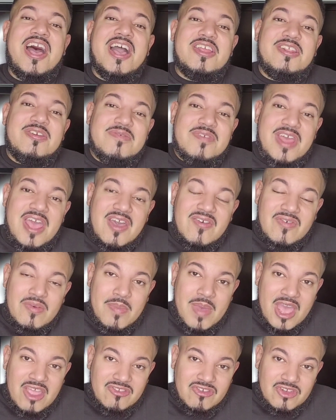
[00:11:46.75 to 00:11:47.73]
I don't
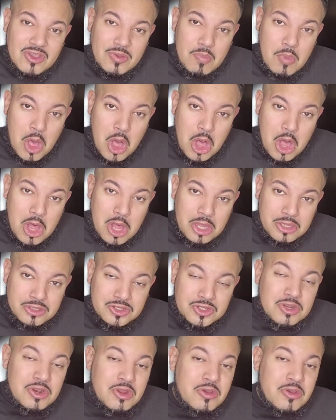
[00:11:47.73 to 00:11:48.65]
have a magic ball